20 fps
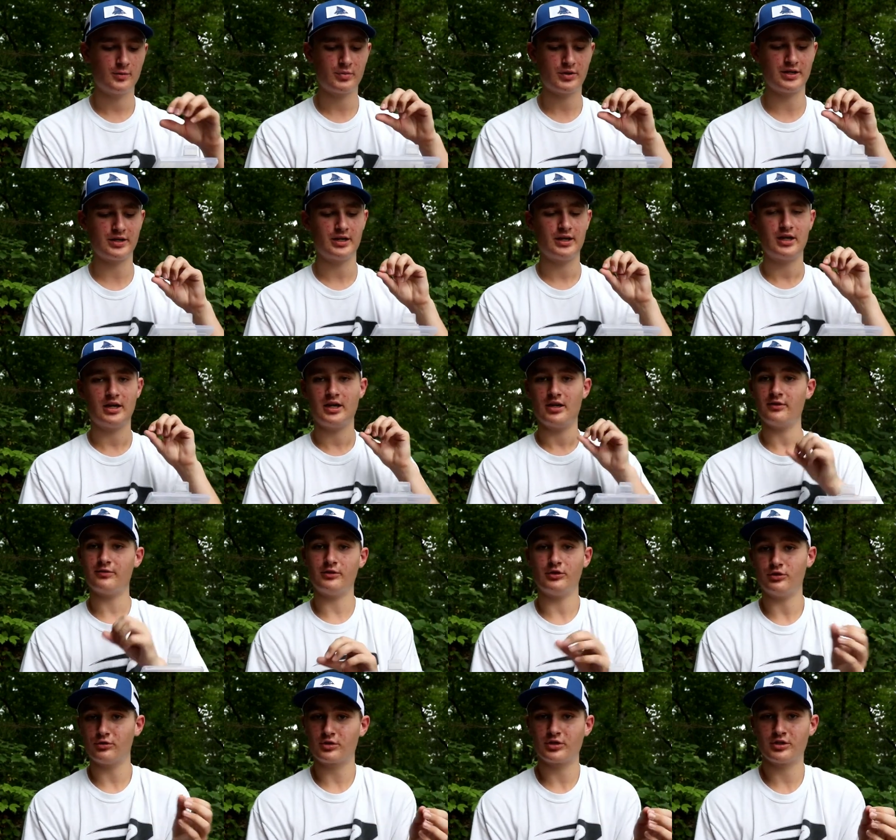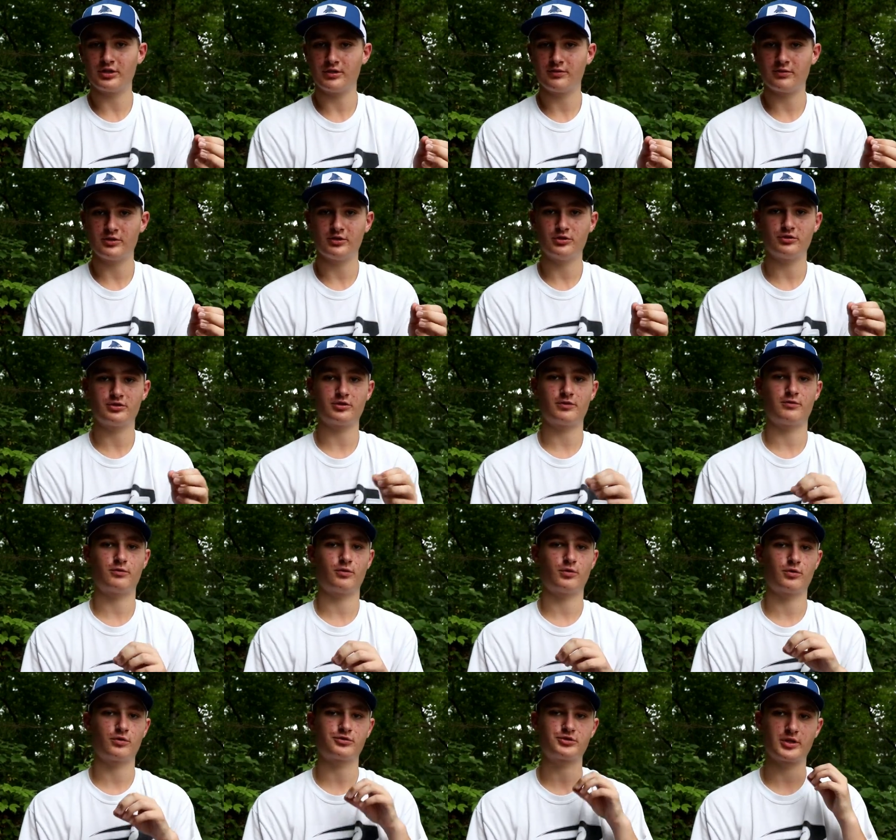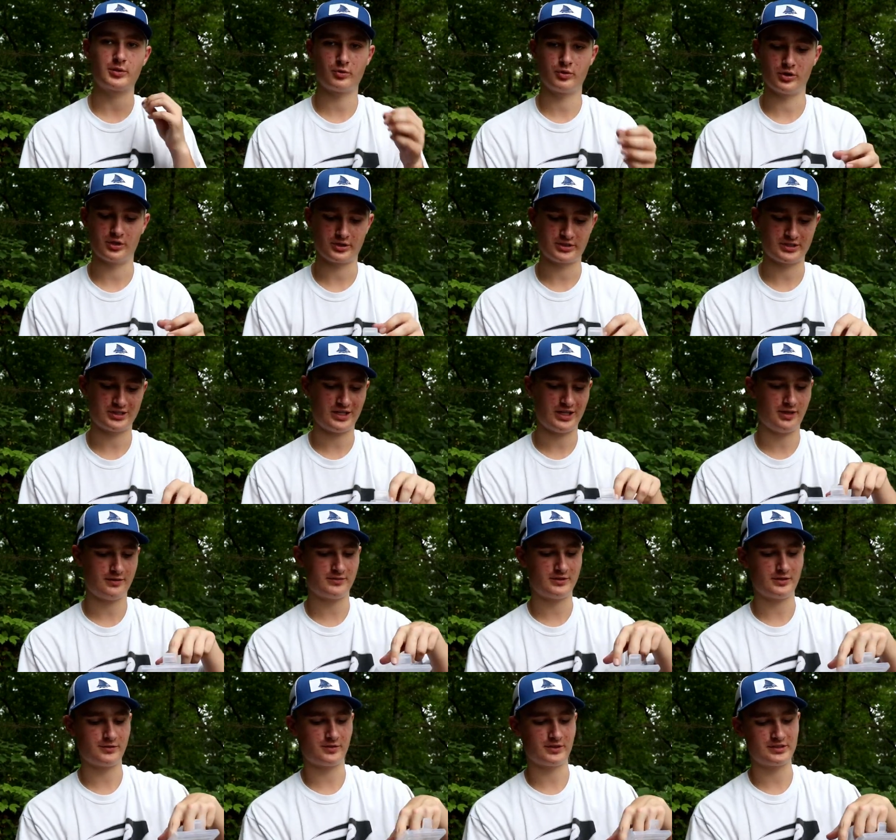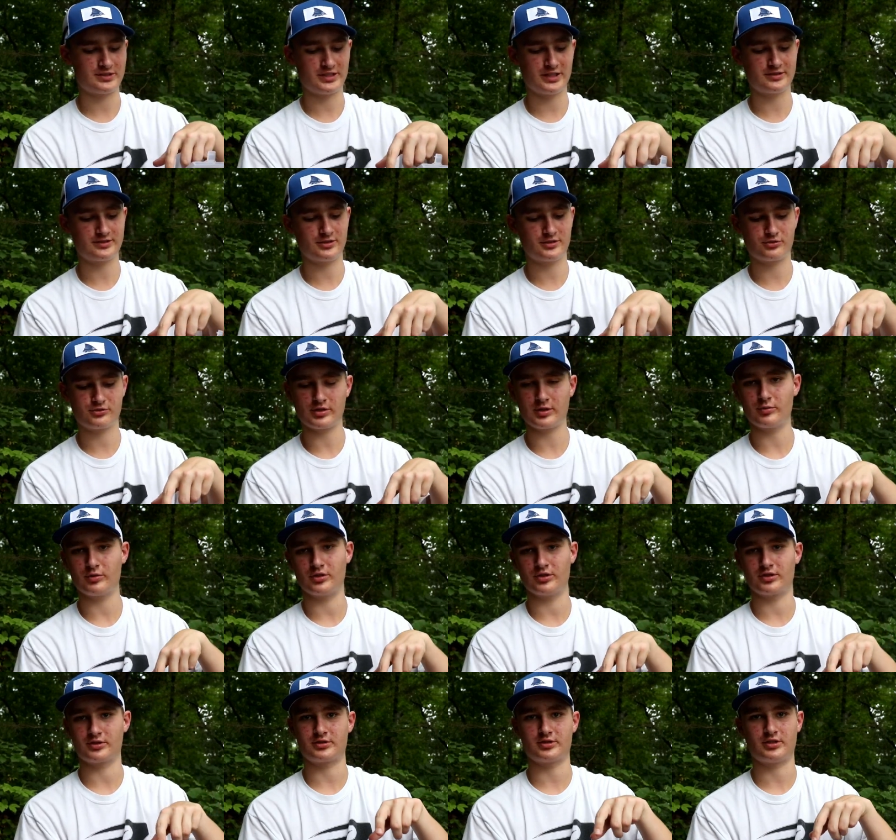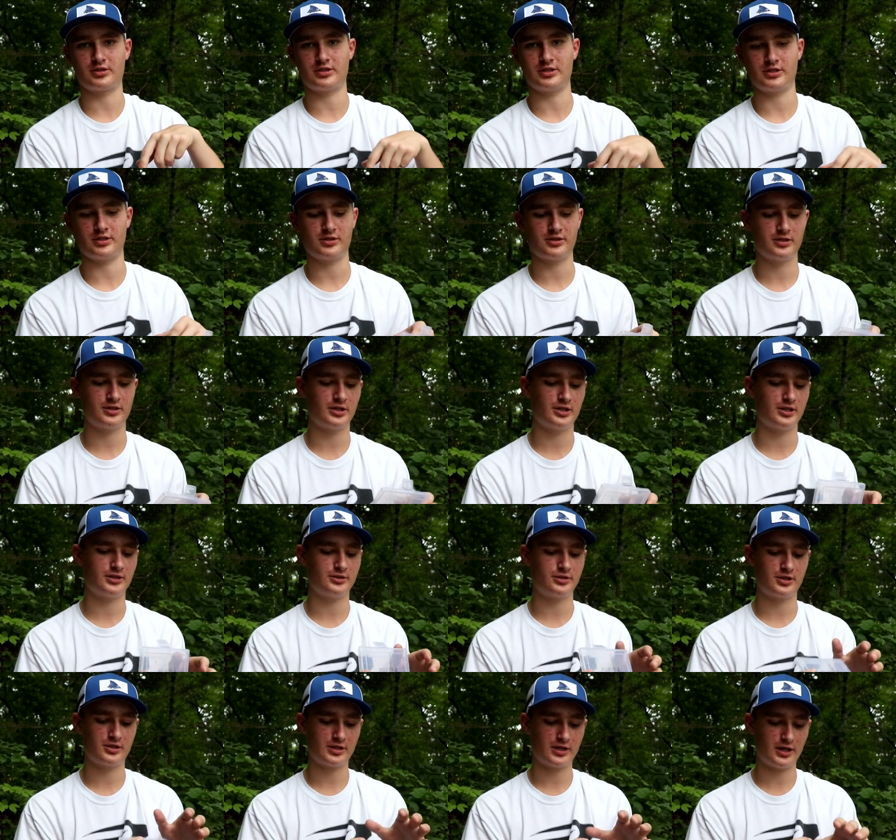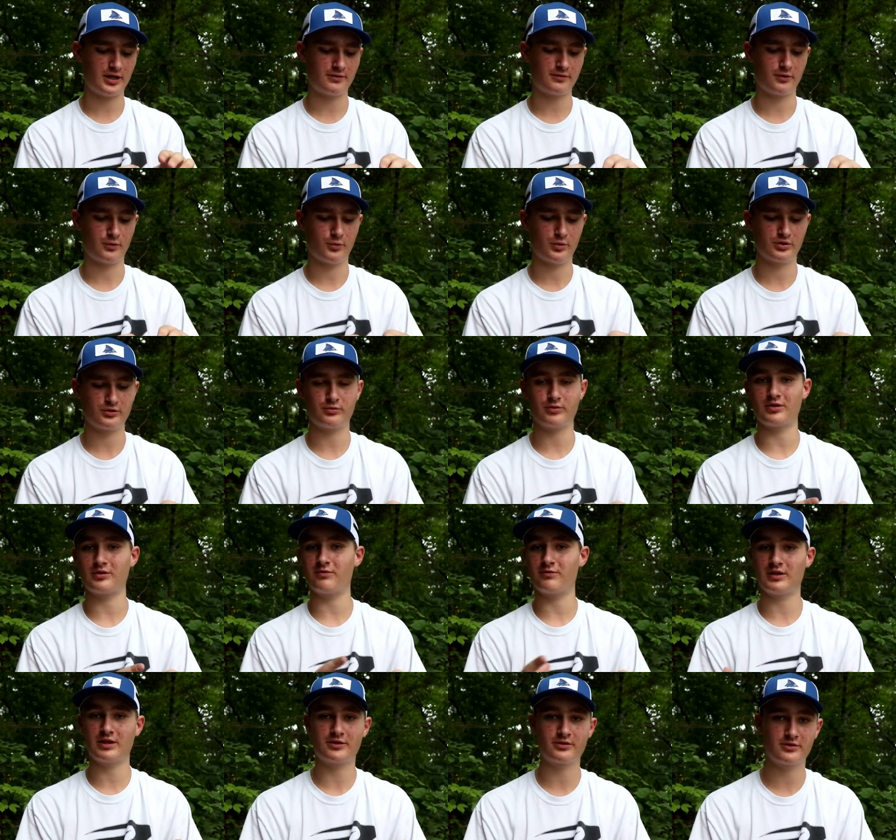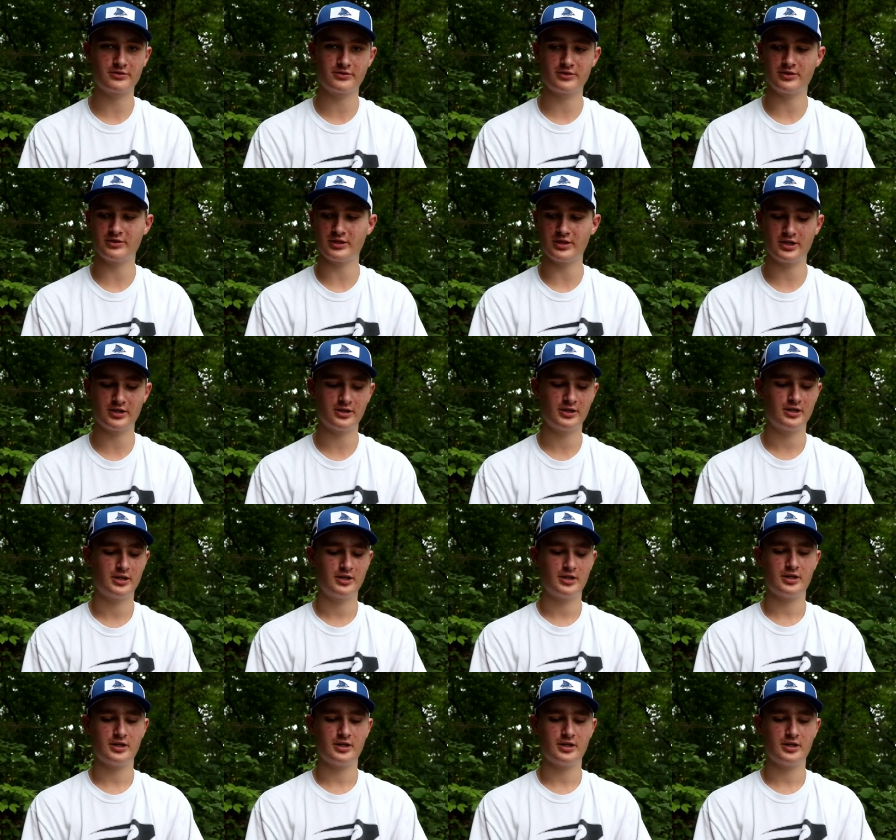But if you could even use it for treble hooks and have different sizes treble hooks on here. You could have the ones with feathers in there.